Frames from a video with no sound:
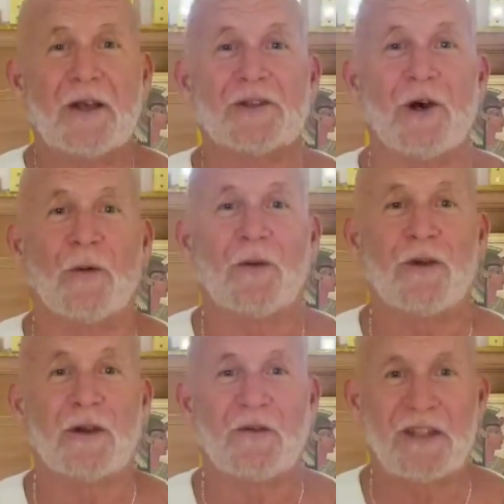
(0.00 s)
So
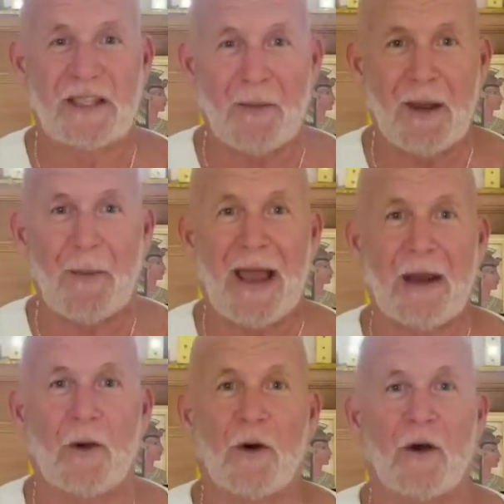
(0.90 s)
you can see my
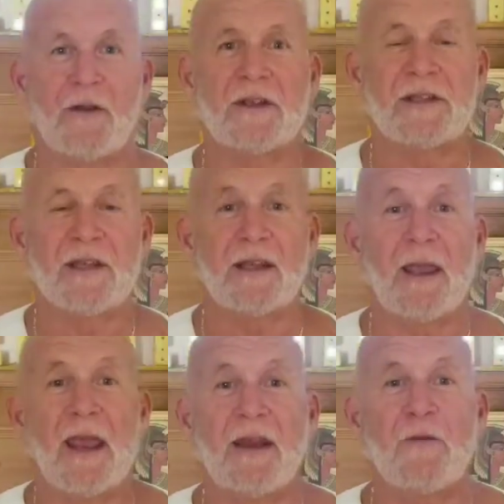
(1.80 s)
bio on this
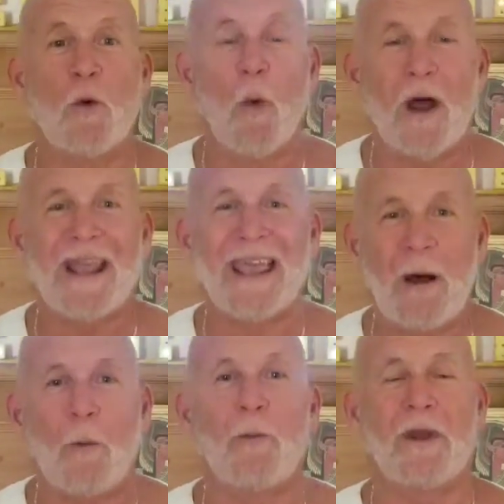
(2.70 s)
thing. And if you want to
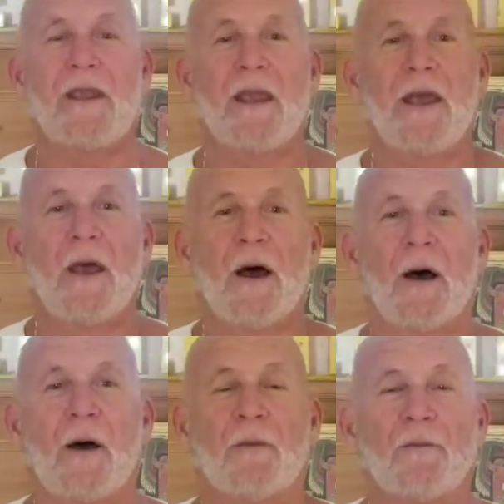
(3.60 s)
help me
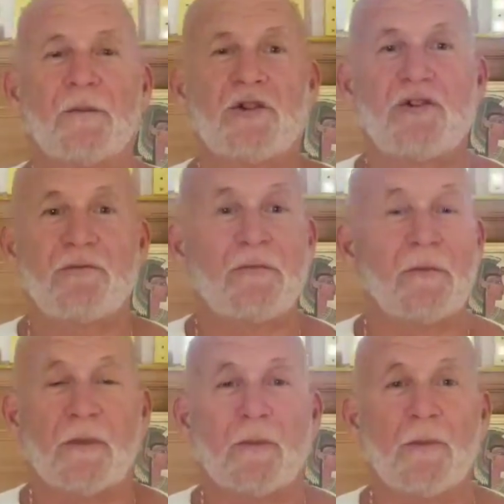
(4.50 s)
uh,
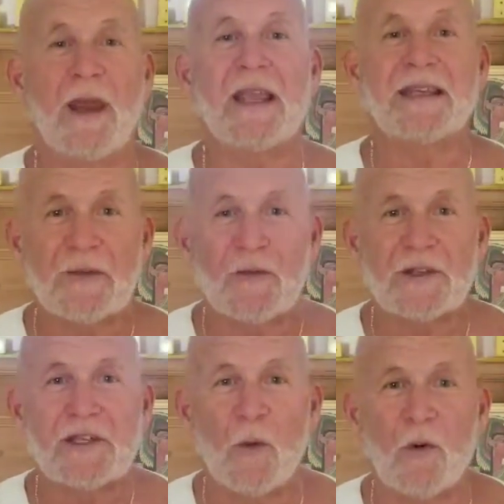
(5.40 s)
make a
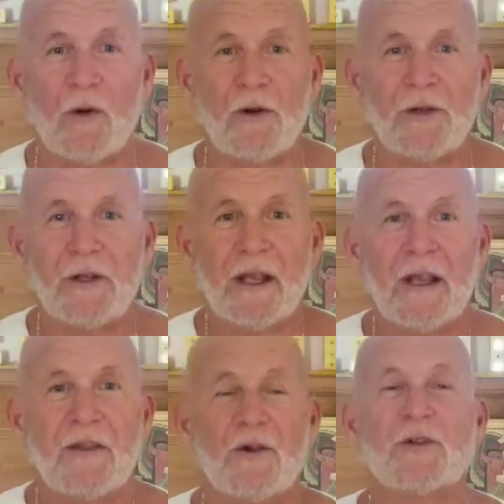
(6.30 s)
difference in the world,
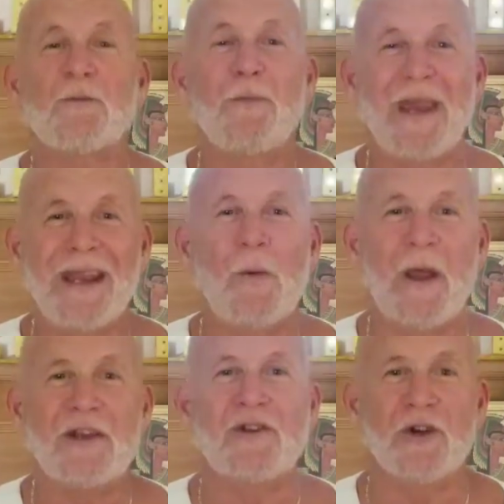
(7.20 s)
there's many
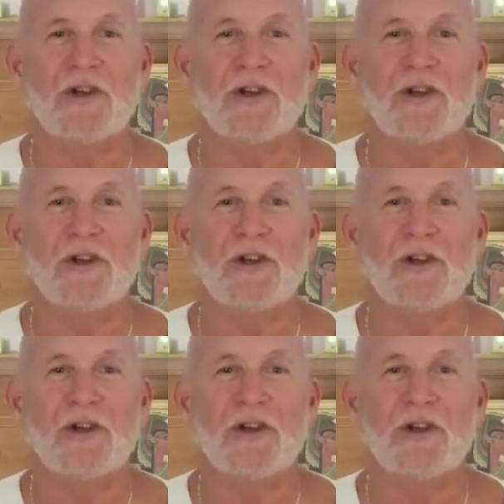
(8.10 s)
ways you